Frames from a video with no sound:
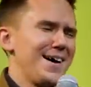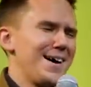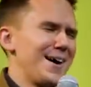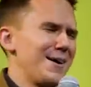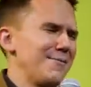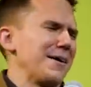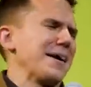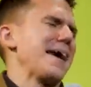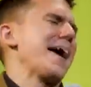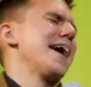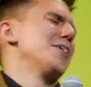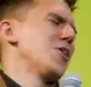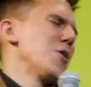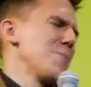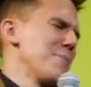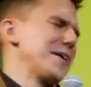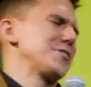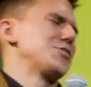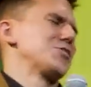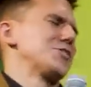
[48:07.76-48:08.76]
I'm like, hey, don't
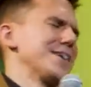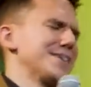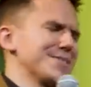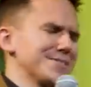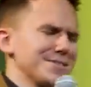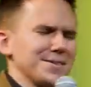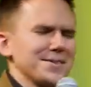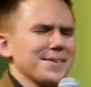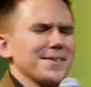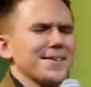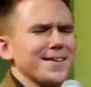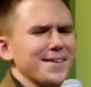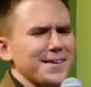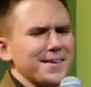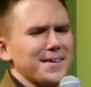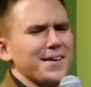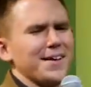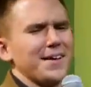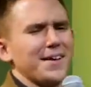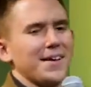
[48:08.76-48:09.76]
mention it
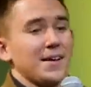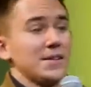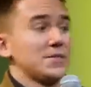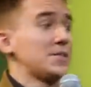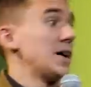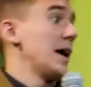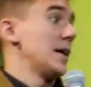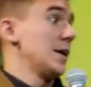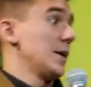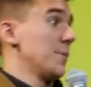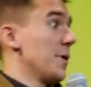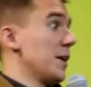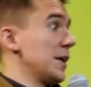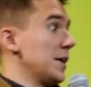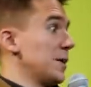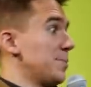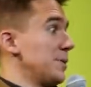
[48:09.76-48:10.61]
to anybody,